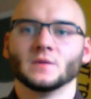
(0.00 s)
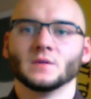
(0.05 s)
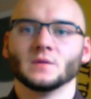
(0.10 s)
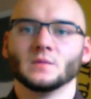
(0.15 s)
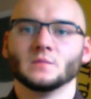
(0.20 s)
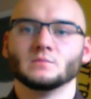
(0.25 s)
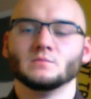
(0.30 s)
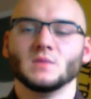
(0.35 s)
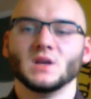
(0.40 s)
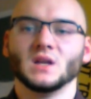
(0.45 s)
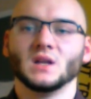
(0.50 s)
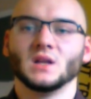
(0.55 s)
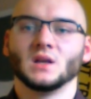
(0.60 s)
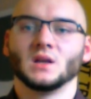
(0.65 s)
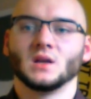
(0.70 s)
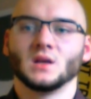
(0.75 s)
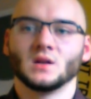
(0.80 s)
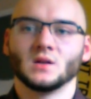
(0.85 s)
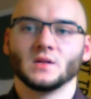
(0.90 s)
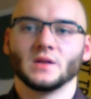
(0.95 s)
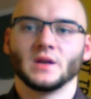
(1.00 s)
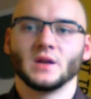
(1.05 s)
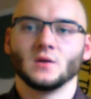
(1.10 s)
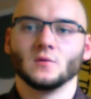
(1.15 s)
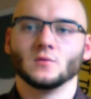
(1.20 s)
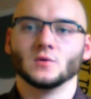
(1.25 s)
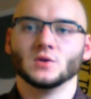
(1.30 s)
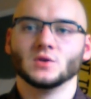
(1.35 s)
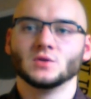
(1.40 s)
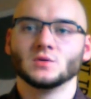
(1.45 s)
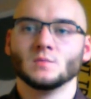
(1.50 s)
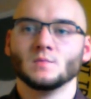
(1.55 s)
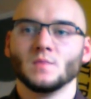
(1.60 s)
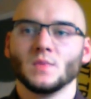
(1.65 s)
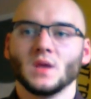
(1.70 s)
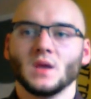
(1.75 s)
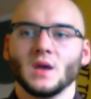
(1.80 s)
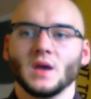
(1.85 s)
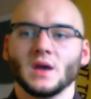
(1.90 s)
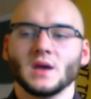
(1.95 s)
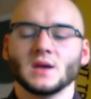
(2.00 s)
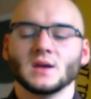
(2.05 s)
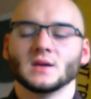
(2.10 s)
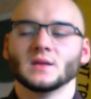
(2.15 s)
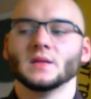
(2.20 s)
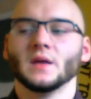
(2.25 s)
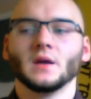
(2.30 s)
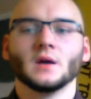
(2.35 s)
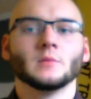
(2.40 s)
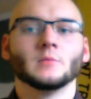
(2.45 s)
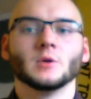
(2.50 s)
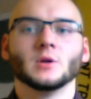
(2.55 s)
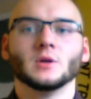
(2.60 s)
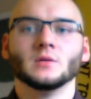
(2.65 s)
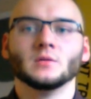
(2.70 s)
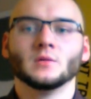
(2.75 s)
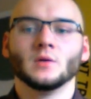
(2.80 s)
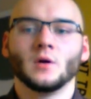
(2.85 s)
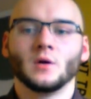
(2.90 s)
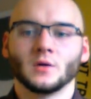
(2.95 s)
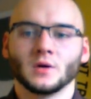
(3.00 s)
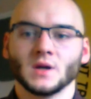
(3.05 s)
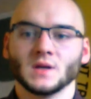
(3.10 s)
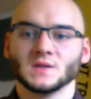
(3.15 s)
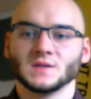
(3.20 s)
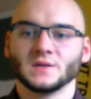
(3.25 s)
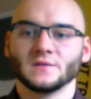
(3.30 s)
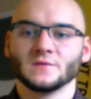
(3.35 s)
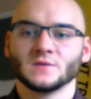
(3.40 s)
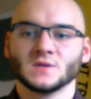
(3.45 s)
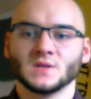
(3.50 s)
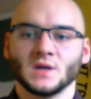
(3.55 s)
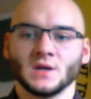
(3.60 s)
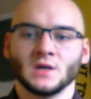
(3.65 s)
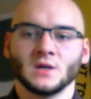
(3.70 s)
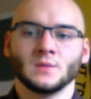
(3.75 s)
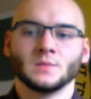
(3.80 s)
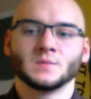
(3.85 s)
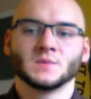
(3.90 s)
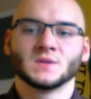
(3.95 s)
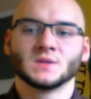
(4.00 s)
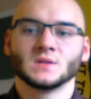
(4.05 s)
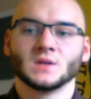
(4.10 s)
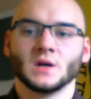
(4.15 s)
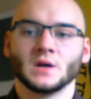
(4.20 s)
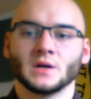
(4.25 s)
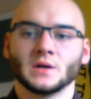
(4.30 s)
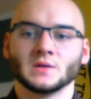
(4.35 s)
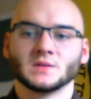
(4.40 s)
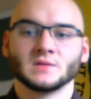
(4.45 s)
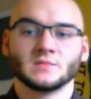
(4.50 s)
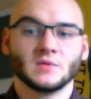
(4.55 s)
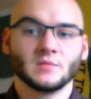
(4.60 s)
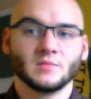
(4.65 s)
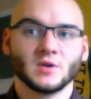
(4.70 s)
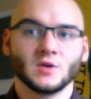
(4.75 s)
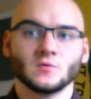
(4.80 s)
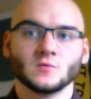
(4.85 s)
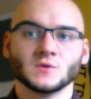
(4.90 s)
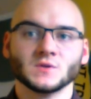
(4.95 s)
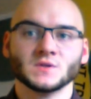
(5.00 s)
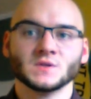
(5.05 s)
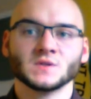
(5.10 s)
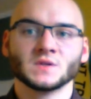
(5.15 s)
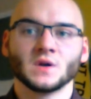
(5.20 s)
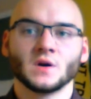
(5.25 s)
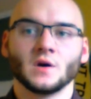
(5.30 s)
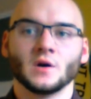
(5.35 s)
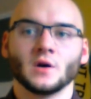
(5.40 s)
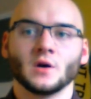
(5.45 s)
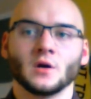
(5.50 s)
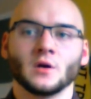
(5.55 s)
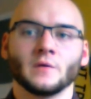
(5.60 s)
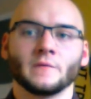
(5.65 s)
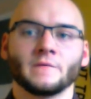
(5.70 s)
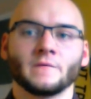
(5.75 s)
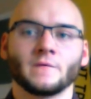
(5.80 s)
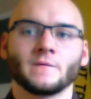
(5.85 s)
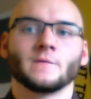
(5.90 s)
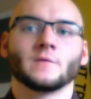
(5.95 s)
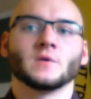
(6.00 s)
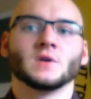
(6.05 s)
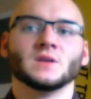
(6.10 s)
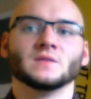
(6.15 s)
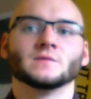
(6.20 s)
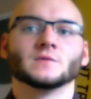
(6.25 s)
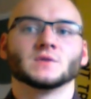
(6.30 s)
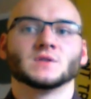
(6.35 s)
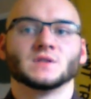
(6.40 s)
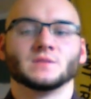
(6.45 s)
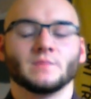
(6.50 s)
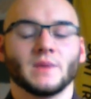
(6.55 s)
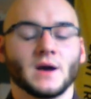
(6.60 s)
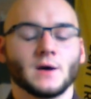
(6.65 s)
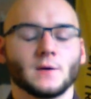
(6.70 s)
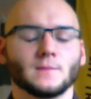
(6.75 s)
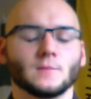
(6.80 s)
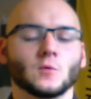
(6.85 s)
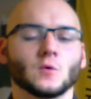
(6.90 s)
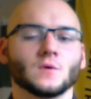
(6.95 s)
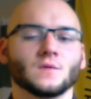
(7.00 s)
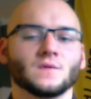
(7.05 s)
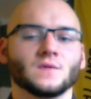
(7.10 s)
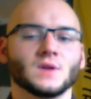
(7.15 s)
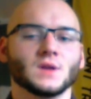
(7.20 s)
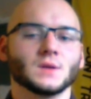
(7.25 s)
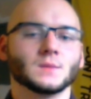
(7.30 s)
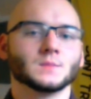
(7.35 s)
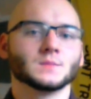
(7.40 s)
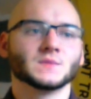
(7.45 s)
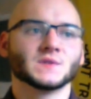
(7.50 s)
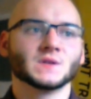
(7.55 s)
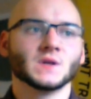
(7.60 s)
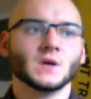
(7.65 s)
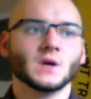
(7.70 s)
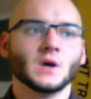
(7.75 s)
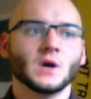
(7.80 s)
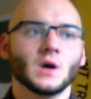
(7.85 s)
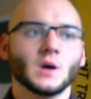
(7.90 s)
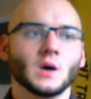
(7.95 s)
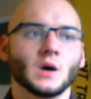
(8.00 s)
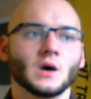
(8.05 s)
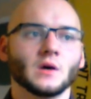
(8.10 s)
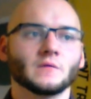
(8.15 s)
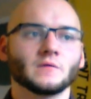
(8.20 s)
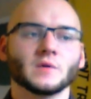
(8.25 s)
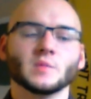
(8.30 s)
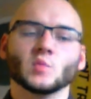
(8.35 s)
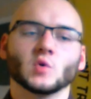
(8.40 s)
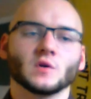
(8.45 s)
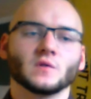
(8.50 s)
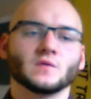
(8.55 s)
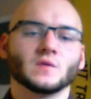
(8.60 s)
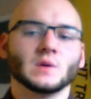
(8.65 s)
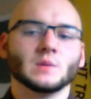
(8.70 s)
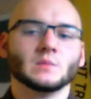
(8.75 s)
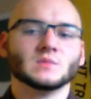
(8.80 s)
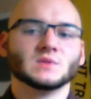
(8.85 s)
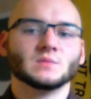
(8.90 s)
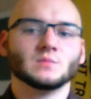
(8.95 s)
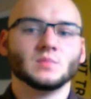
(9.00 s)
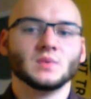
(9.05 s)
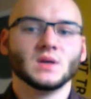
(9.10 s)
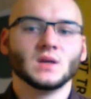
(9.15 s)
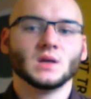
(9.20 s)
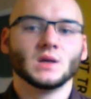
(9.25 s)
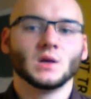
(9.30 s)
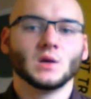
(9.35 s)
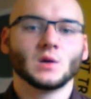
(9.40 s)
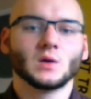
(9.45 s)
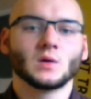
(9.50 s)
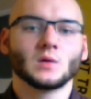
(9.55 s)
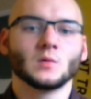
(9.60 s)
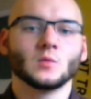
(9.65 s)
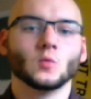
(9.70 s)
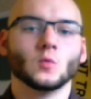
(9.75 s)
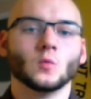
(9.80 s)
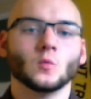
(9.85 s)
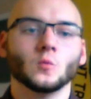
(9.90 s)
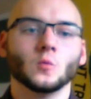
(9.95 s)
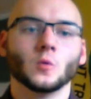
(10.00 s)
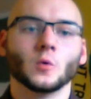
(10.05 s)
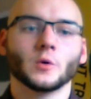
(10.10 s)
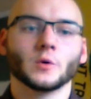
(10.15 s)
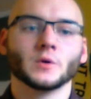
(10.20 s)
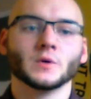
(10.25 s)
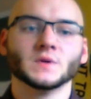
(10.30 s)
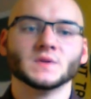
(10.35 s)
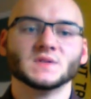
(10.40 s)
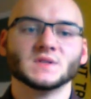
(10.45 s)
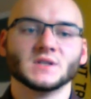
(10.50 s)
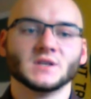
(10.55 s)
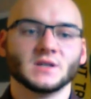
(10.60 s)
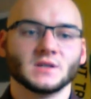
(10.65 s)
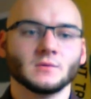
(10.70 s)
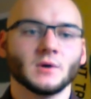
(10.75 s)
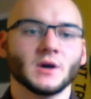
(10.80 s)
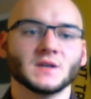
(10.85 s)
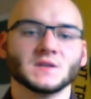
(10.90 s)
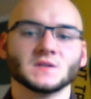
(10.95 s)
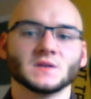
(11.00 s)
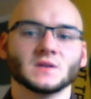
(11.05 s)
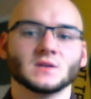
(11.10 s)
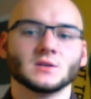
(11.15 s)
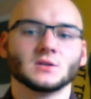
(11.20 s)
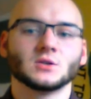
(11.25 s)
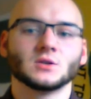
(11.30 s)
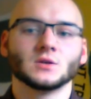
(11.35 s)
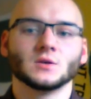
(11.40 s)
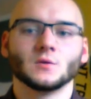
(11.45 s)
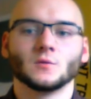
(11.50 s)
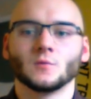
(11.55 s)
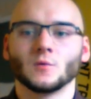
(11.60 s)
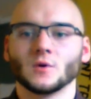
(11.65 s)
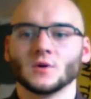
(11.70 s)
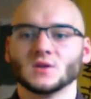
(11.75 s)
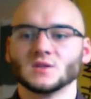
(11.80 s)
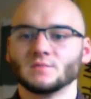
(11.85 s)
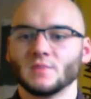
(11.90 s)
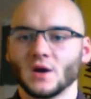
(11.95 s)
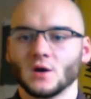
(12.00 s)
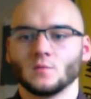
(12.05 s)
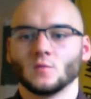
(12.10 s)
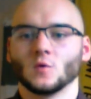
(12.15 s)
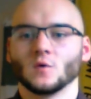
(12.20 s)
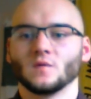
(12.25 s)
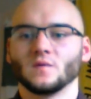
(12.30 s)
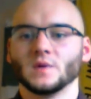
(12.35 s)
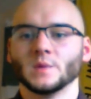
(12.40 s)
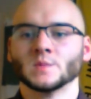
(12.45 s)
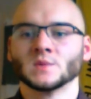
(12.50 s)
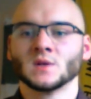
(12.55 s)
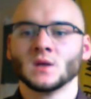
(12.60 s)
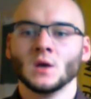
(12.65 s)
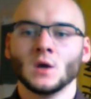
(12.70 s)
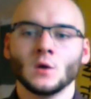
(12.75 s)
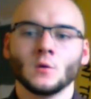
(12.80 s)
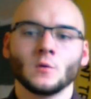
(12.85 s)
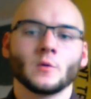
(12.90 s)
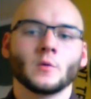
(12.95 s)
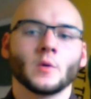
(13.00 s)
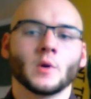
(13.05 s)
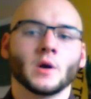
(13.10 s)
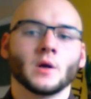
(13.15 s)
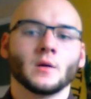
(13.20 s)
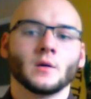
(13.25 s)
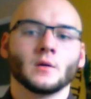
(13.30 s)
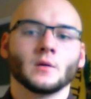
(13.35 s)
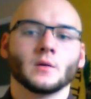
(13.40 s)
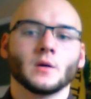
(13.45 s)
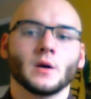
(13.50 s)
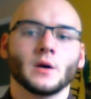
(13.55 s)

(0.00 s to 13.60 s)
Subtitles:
meaning in a language, and they come in all kinds of different types. Some of the big ones are free versus bound morphemes. Free morphemes being words in isolation, whereas bound morphemes require